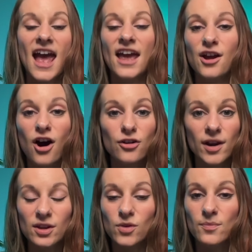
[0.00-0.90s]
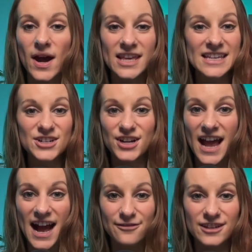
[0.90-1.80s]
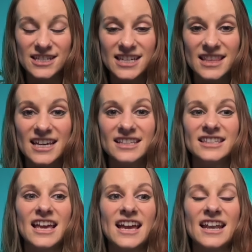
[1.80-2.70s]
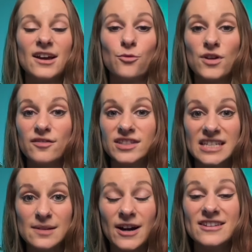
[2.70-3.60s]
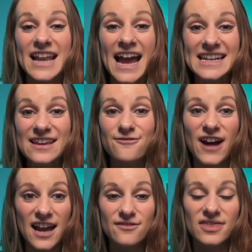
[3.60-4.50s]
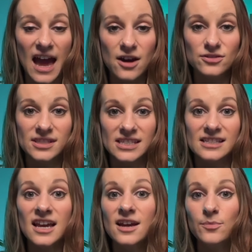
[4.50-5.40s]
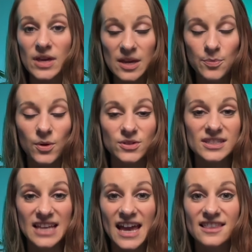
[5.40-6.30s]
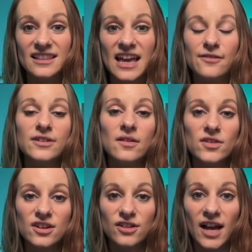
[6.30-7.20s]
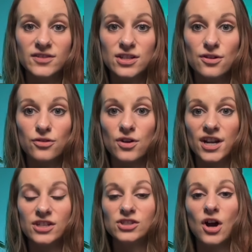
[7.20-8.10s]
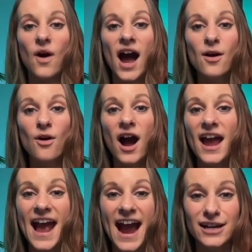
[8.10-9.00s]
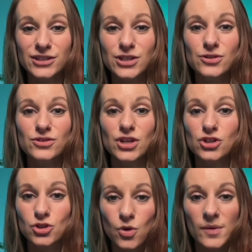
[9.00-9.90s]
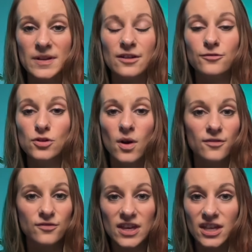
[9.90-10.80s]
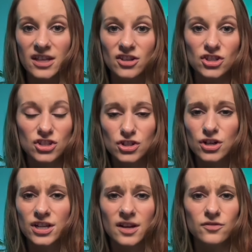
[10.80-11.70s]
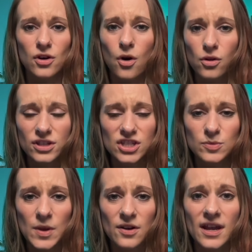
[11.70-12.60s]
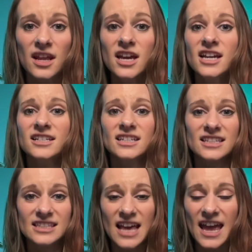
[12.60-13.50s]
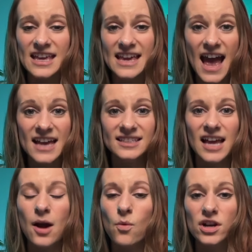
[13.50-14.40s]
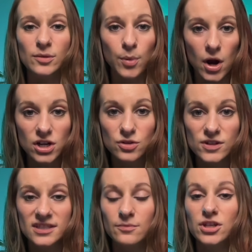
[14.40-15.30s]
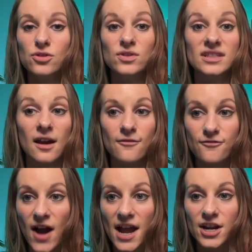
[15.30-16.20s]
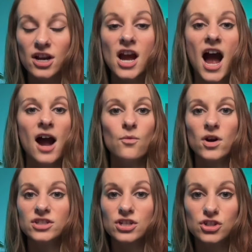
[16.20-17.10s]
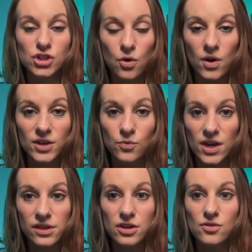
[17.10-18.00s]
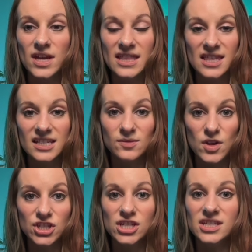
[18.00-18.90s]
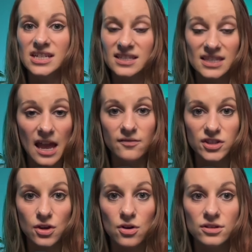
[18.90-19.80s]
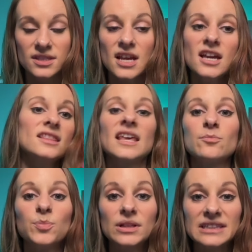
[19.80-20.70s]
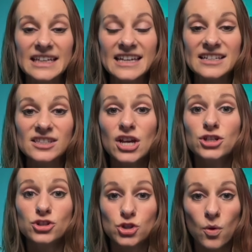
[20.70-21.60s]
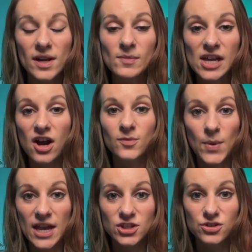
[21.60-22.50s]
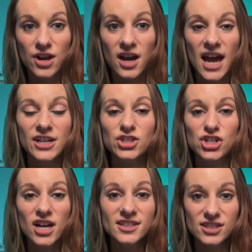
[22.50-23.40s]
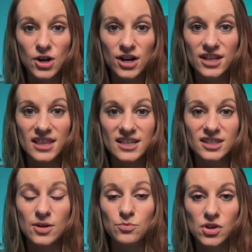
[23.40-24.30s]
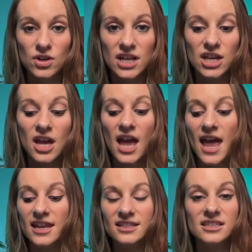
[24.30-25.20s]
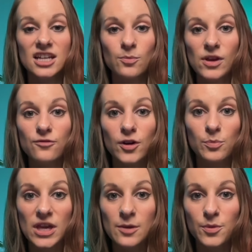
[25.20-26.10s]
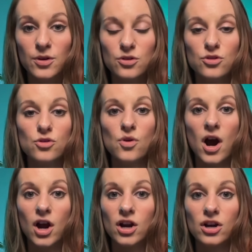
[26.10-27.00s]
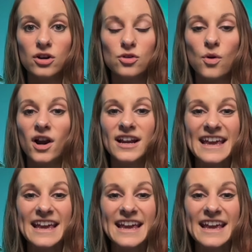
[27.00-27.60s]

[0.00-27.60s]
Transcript: And already we're about a year and a half into this, and we have seen about 95,000 people say that they have given their lives to the Lord. And so I ask you to join me. If you are feeling the stirring of the Holy Spirit to say, "Yes, I want to partner with somebody who is on fire. I want to join with you in this mission to save souls," then please join me on Patreon. I just started this community, and it's going to be for people who are